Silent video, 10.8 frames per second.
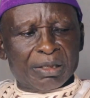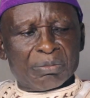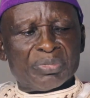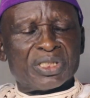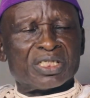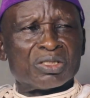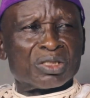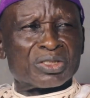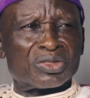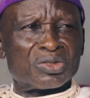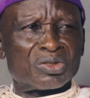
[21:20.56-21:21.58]
them bring
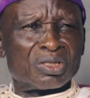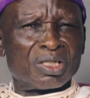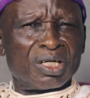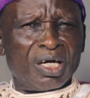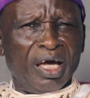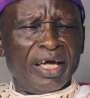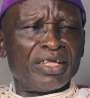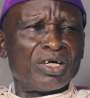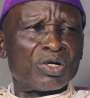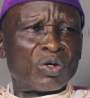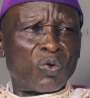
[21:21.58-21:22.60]
us
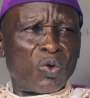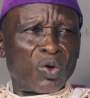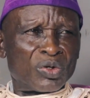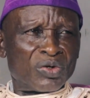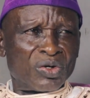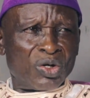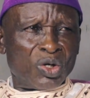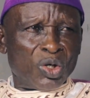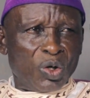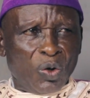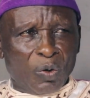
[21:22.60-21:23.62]
any record
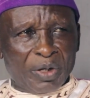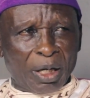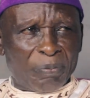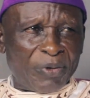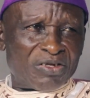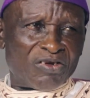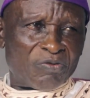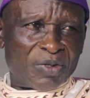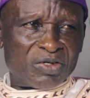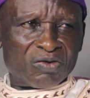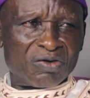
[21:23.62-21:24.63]
of their
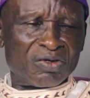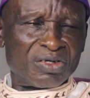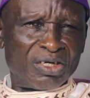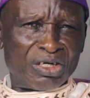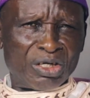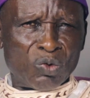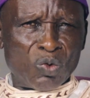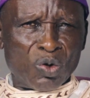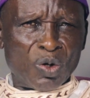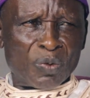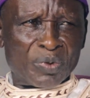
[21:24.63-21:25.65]
participation in the
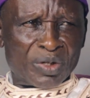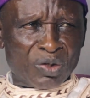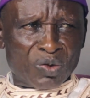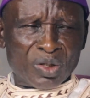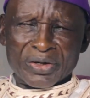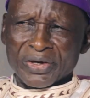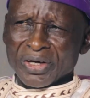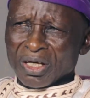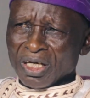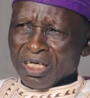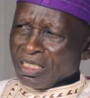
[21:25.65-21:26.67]
work of railway
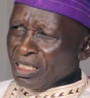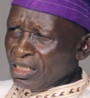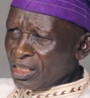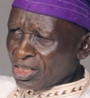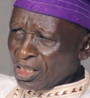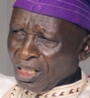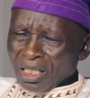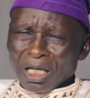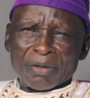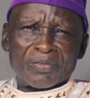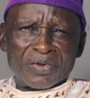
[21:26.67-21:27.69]
in the recent
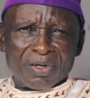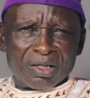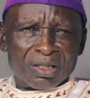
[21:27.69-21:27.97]
time.